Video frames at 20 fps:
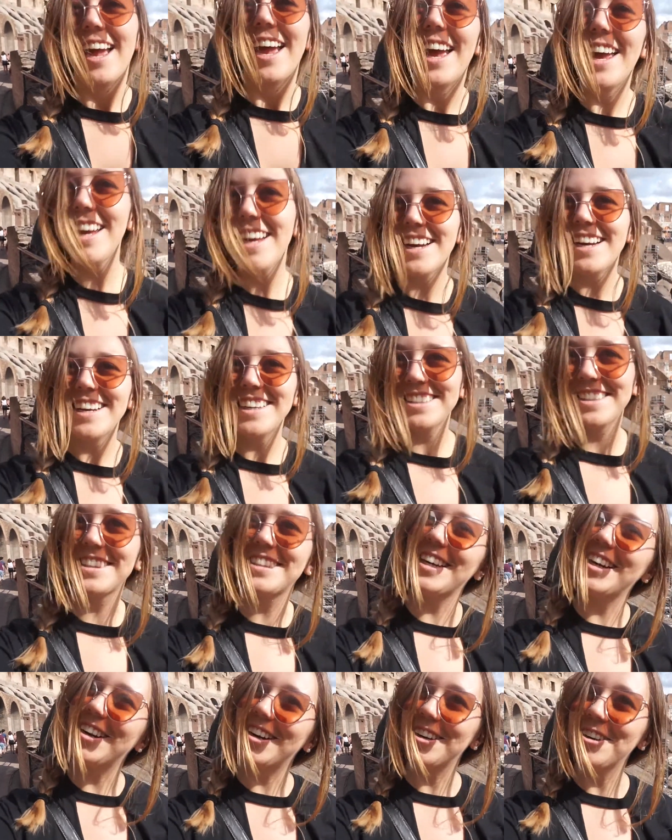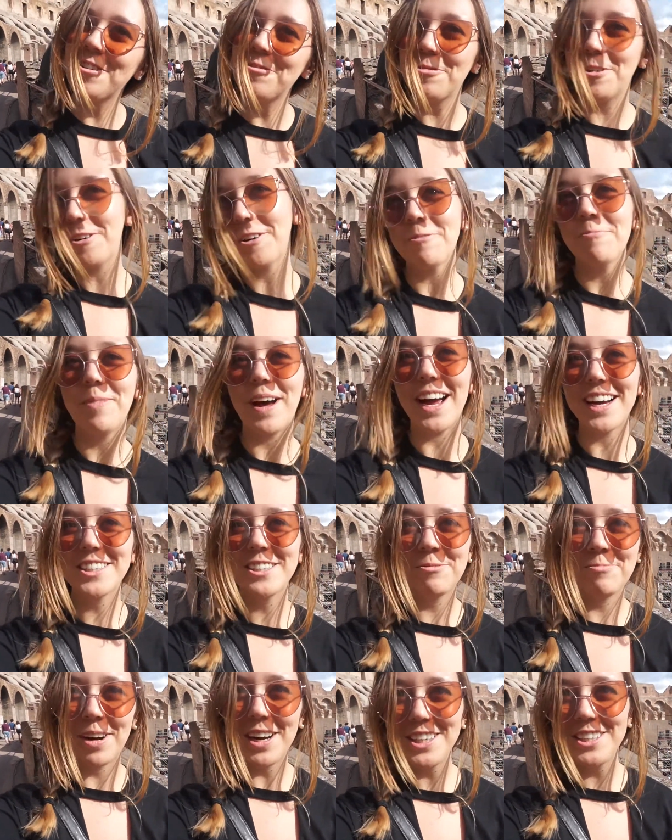Hey guys, it's Erin and welcome back
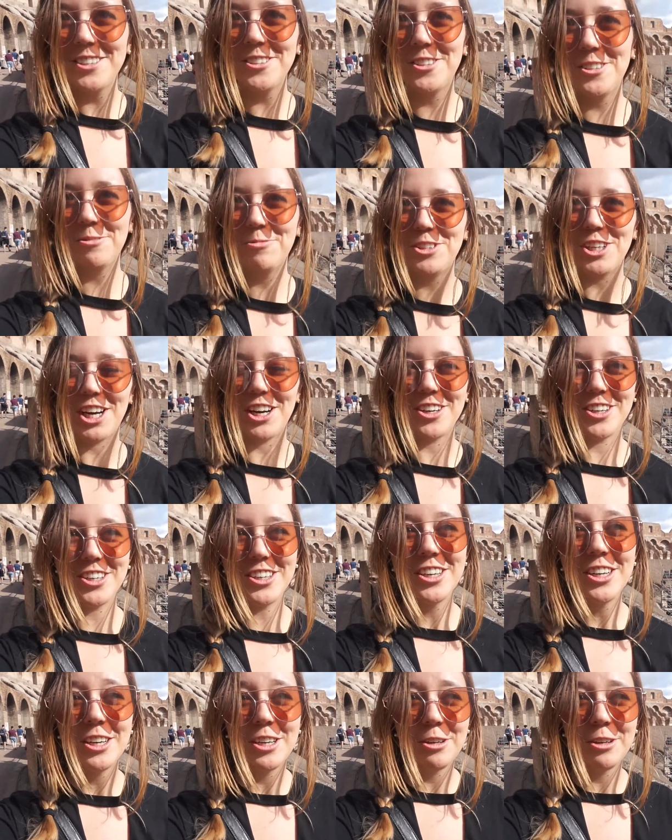to my YouTube channel.